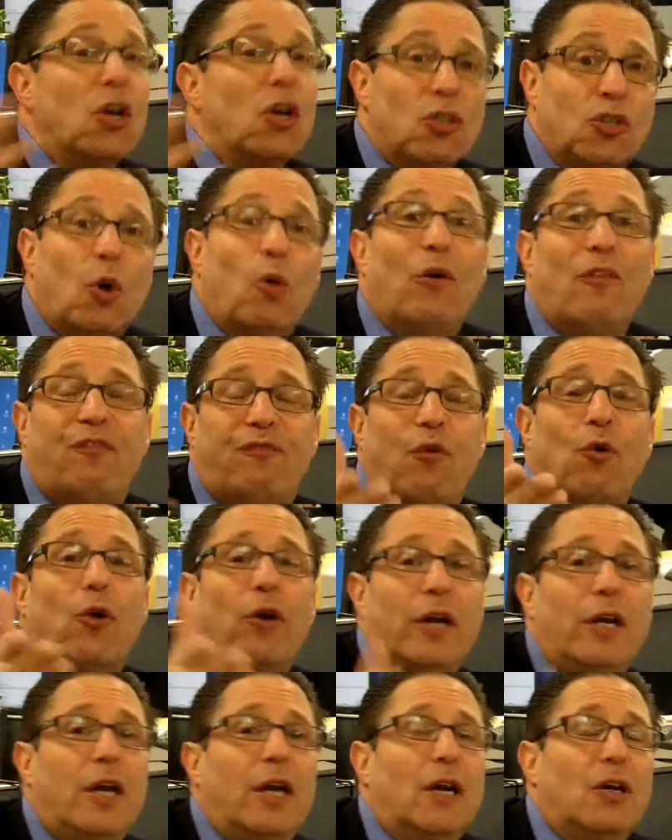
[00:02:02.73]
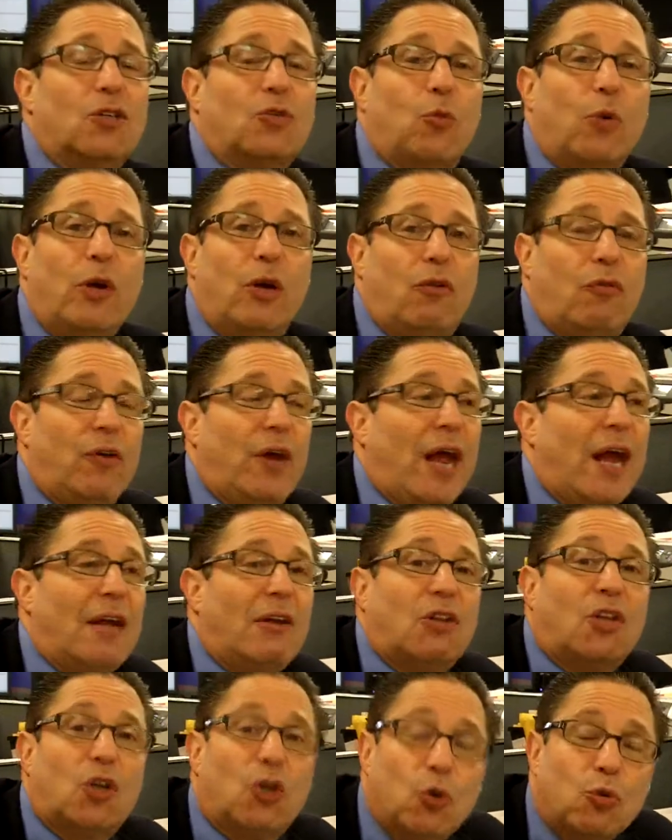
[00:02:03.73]
So in four years, we
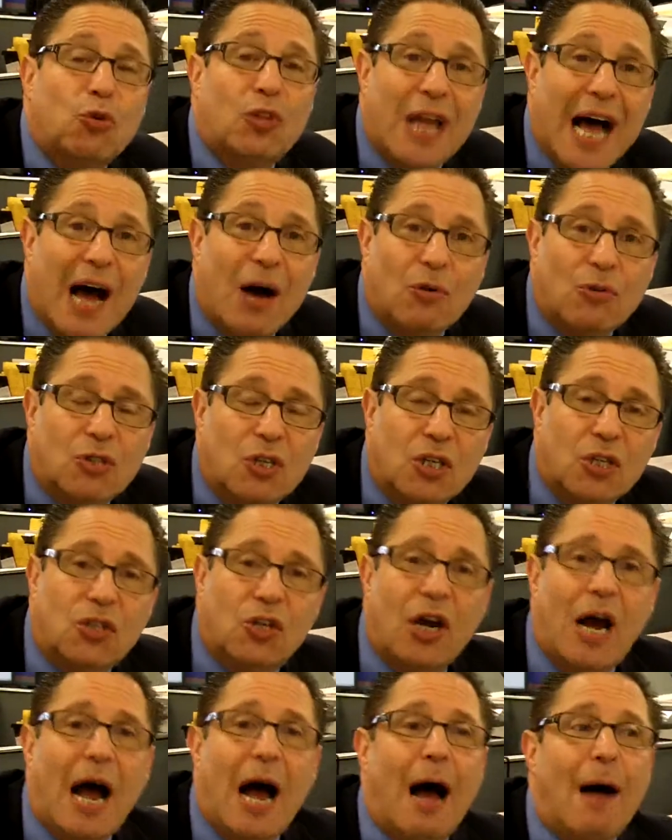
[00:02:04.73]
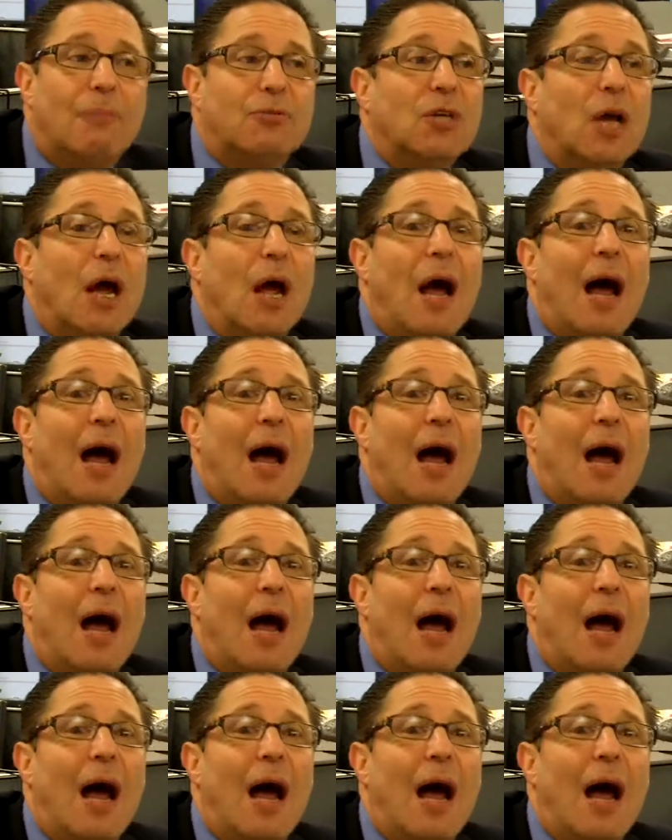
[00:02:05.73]
create 2,000 jobs.